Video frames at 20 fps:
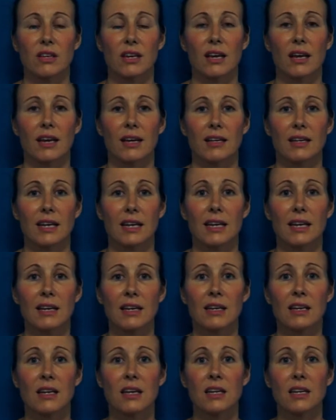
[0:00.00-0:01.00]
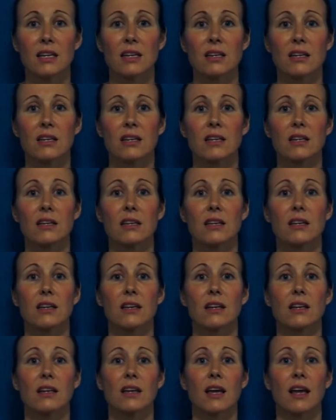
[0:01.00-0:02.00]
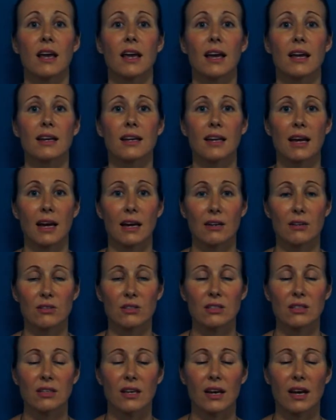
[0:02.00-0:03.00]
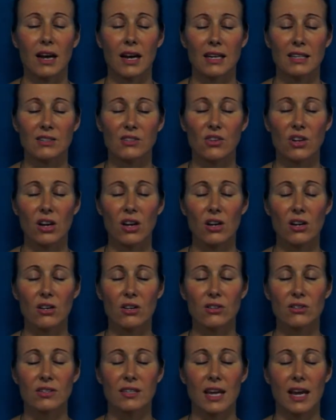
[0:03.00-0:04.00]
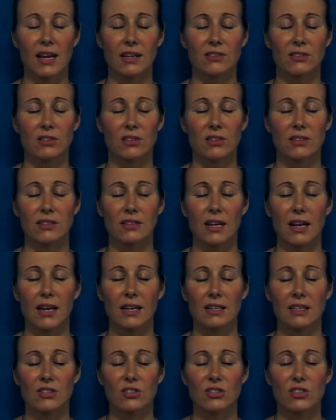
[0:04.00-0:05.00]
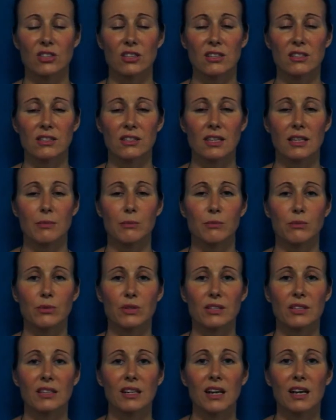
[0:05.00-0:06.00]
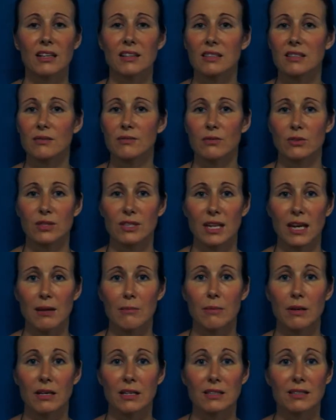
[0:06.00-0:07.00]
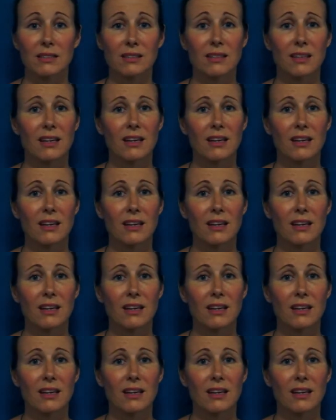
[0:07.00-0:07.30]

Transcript: And in and out. Eyes closed, hands to the side, and just keep breathing like this for 10 minutes.